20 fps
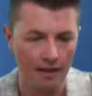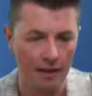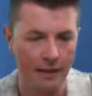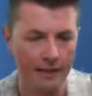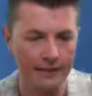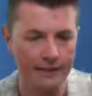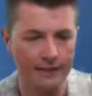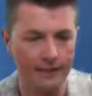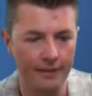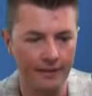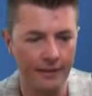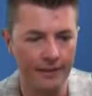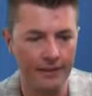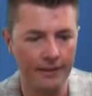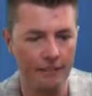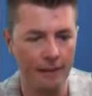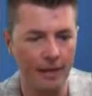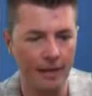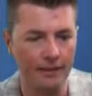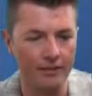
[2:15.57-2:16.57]
that
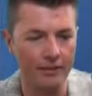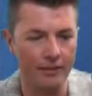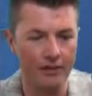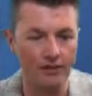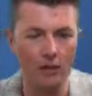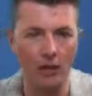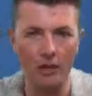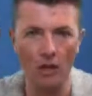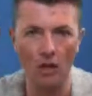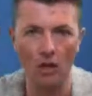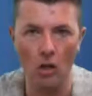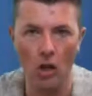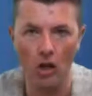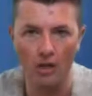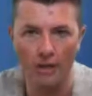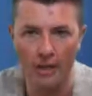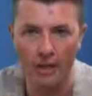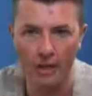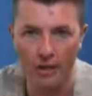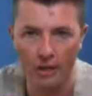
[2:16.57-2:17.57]
these mugs, there's not a
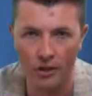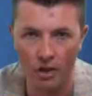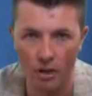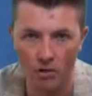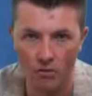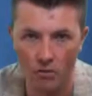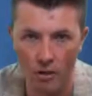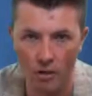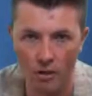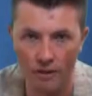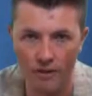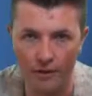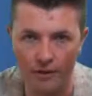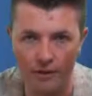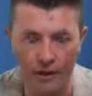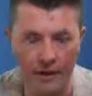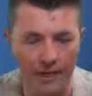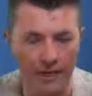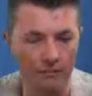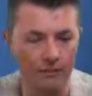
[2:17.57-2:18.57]
lot that can go wrong with it.
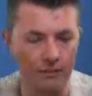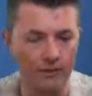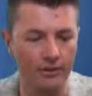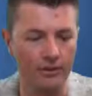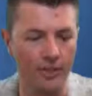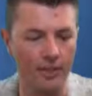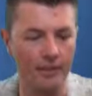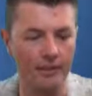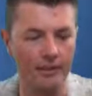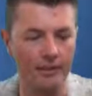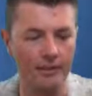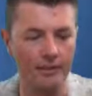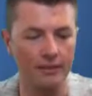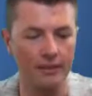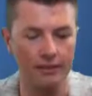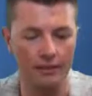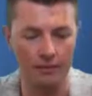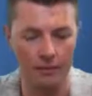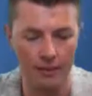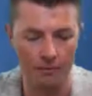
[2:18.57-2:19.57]
So he was selling these,
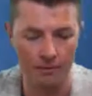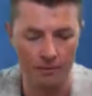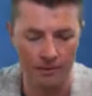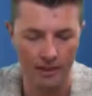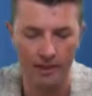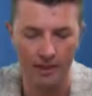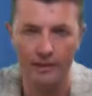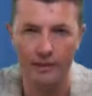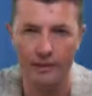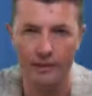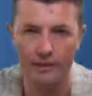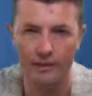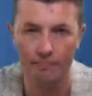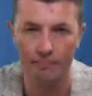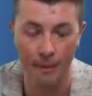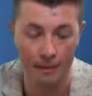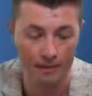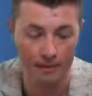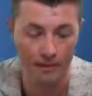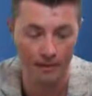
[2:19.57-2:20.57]
and he was selling these
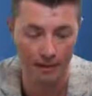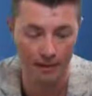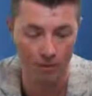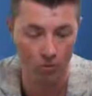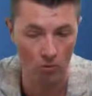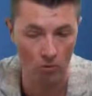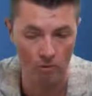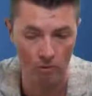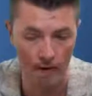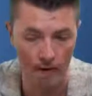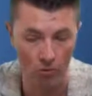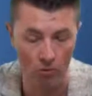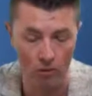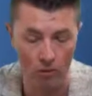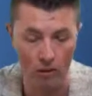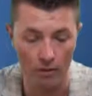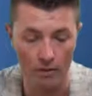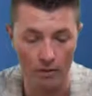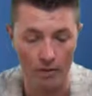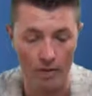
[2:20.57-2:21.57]
basically all around the
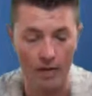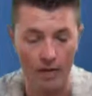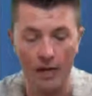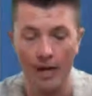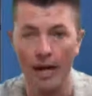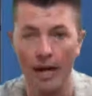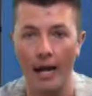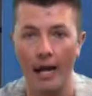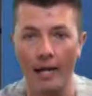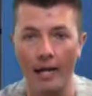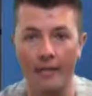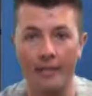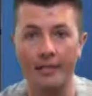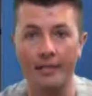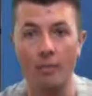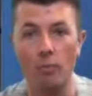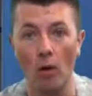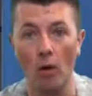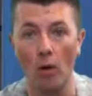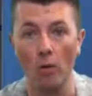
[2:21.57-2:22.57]
world, and he
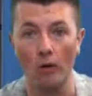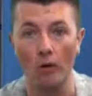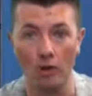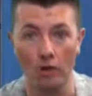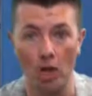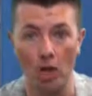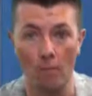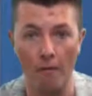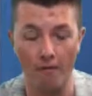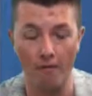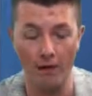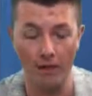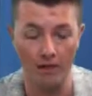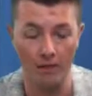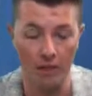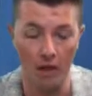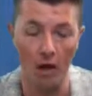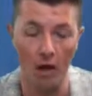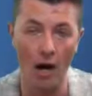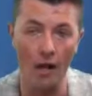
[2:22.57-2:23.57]
did well in
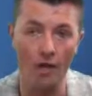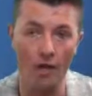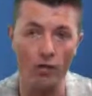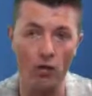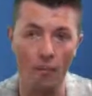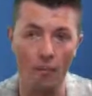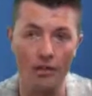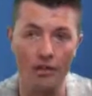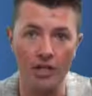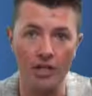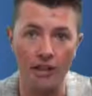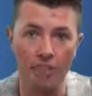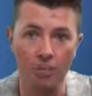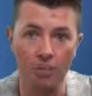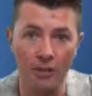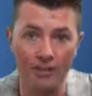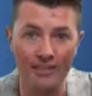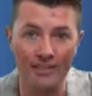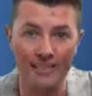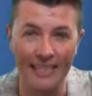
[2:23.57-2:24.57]
Oktoberfest. Now, I don't normally
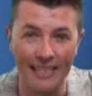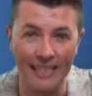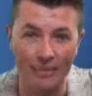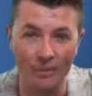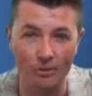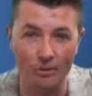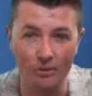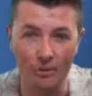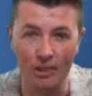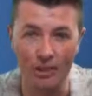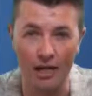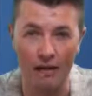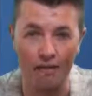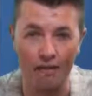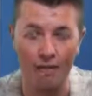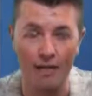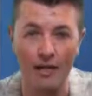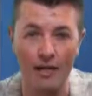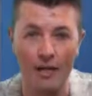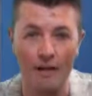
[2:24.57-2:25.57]
jump on seasonal
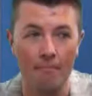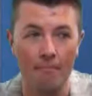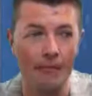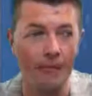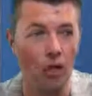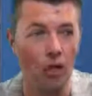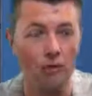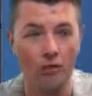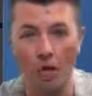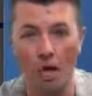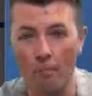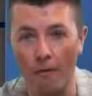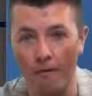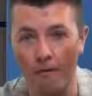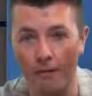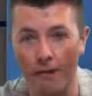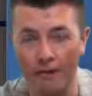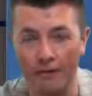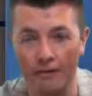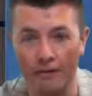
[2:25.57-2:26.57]
stuff, but
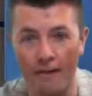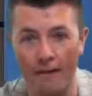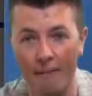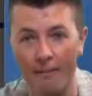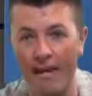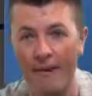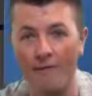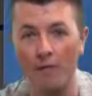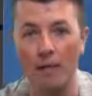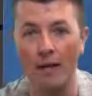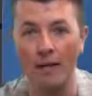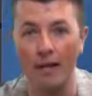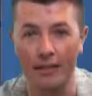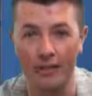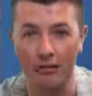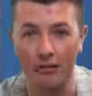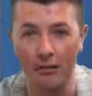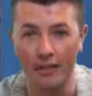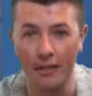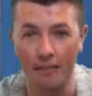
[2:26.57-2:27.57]
Oktoberfest, I mean, everyone
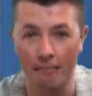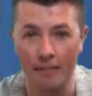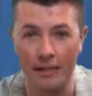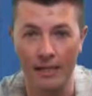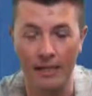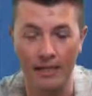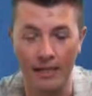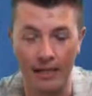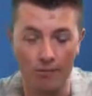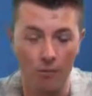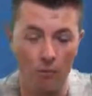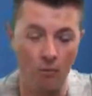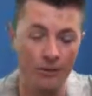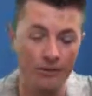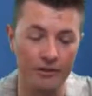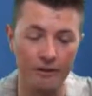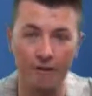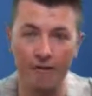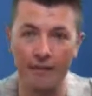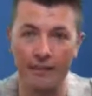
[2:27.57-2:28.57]
likes drinking beer, everyone
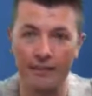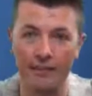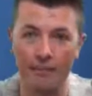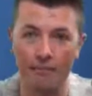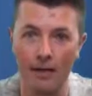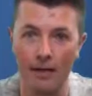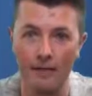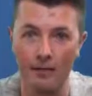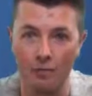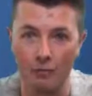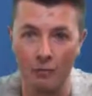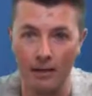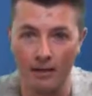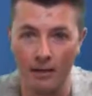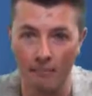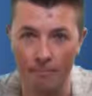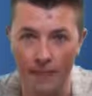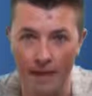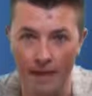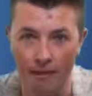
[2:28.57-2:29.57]
wants a fancy mug to
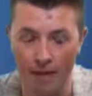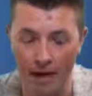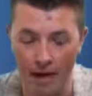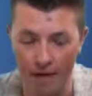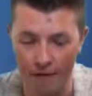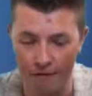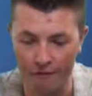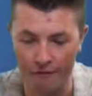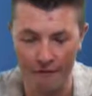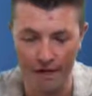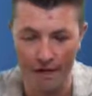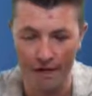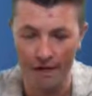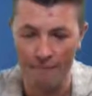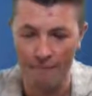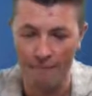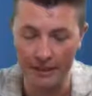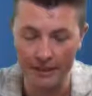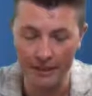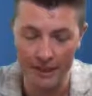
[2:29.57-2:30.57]
drink the beer out of,
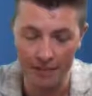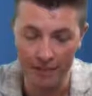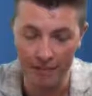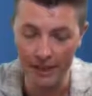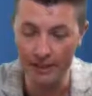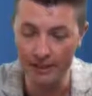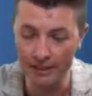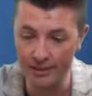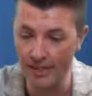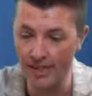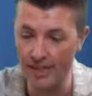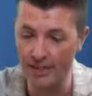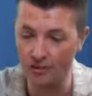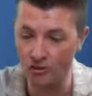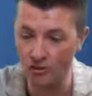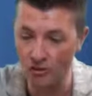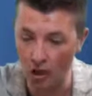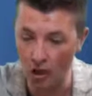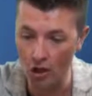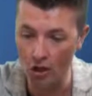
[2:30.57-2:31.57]
but these
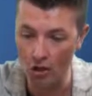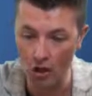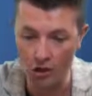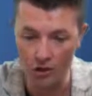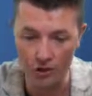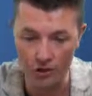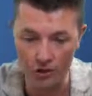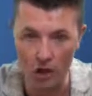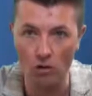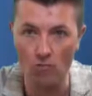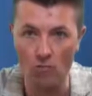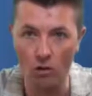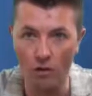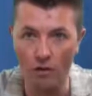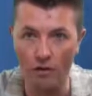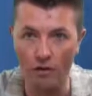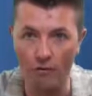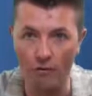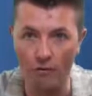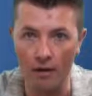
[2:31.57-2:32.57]
things, not a lot can go
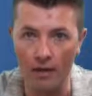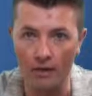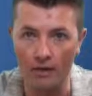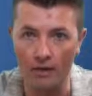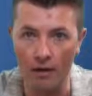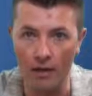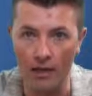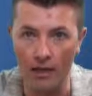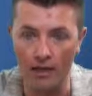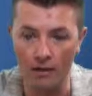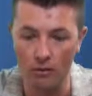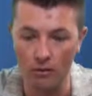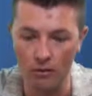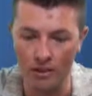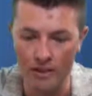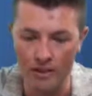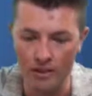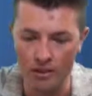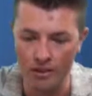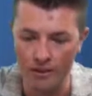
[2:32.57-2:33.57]
wrong with it, right? It's got like a little
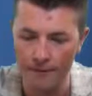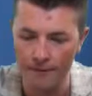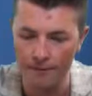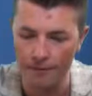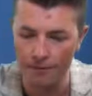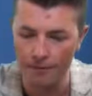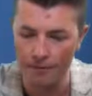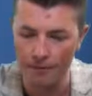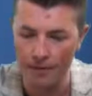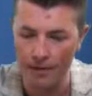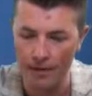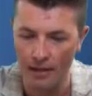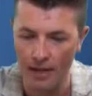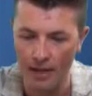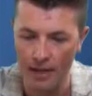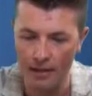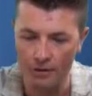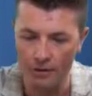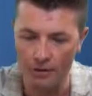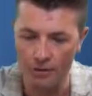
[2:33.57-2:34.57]
lid,
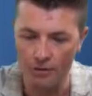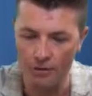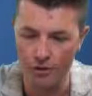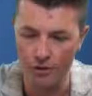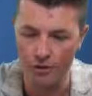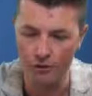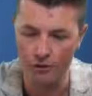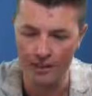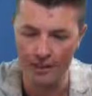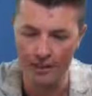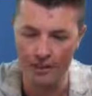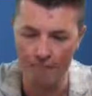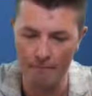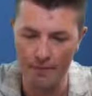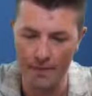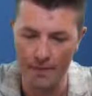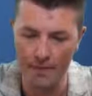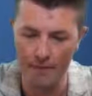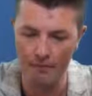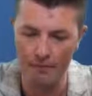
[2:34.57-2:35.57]
and you drink your
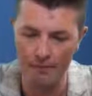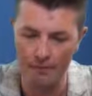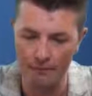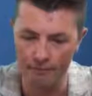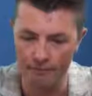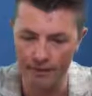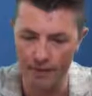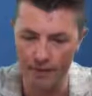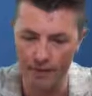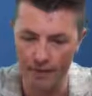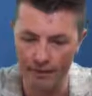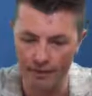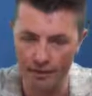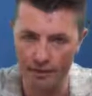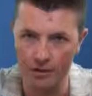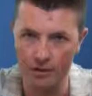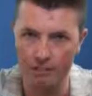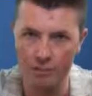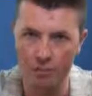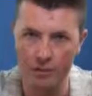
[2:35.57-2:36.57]
beer, and
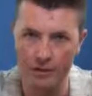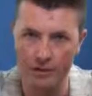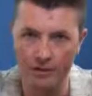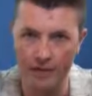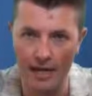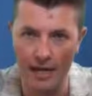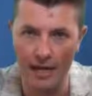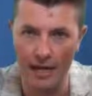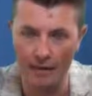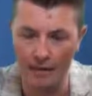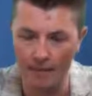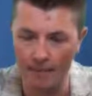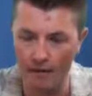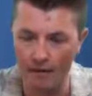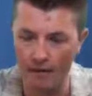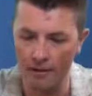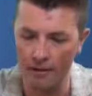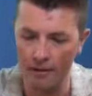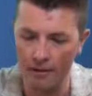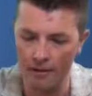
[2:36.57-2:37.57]
then you put it down, and
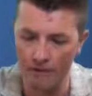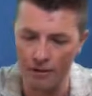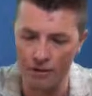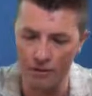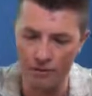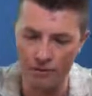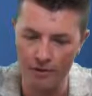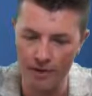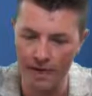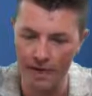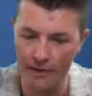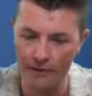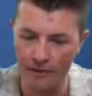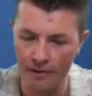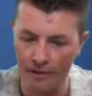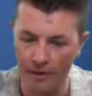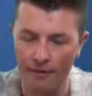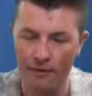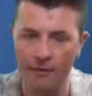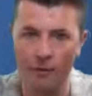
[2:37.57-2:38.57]
apparently if you do
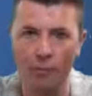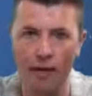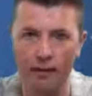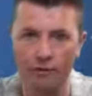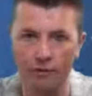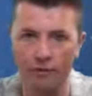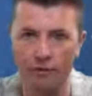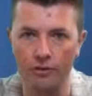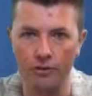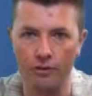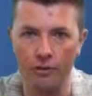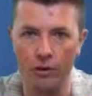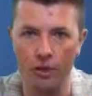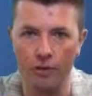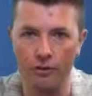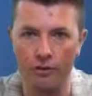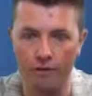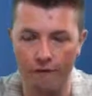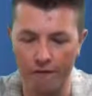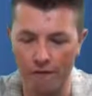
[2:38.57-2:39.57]
that, the waitresses
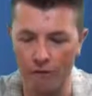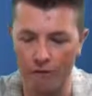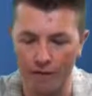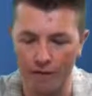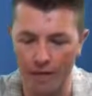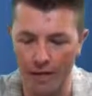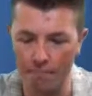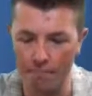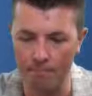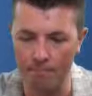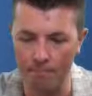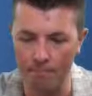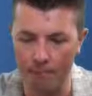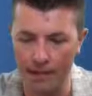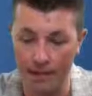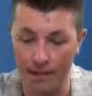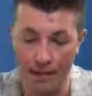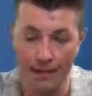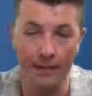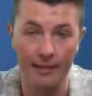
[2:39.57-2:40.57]
know to fill you up,
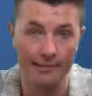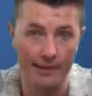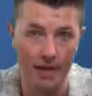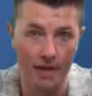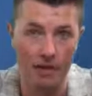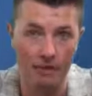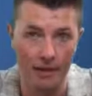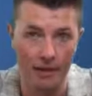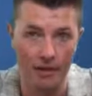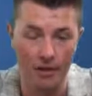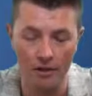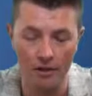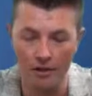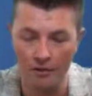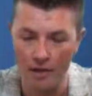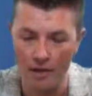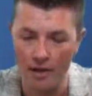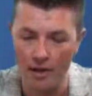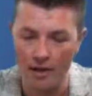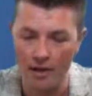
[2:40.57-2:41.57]
okay? That's how they
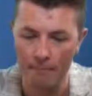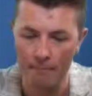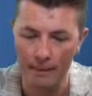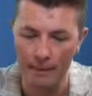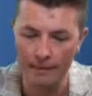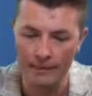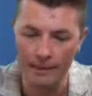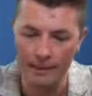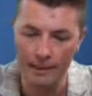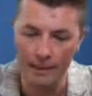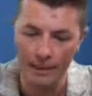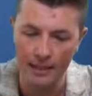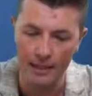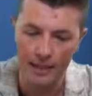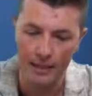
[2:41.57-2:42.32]
know, but